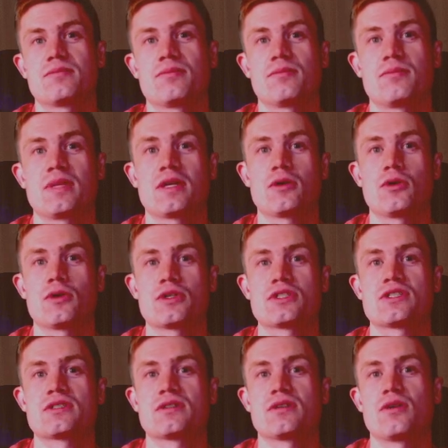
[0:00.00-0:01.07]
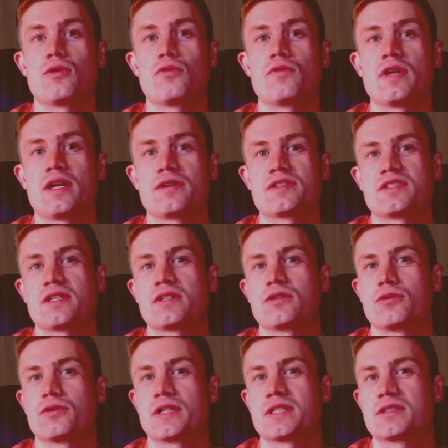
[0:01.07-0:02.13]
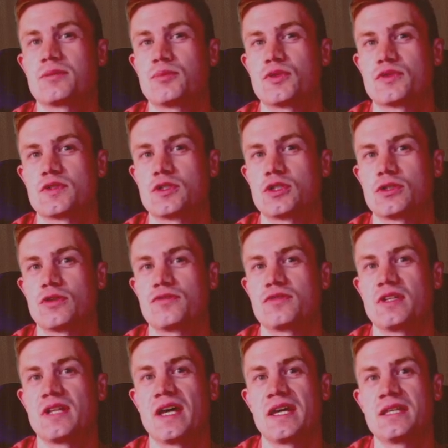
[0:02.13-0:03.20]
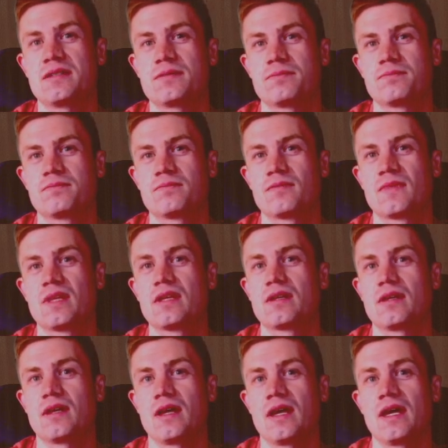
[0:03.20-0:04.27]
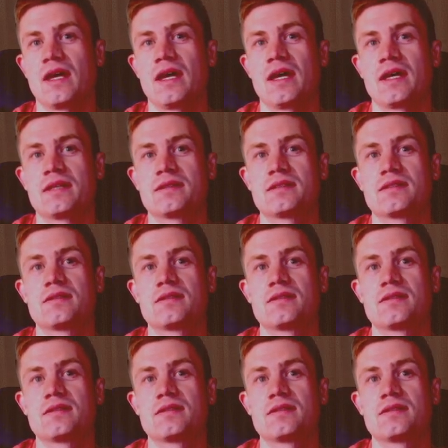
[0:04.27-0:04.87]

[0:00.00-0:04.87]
because we are securing the position of the knight. And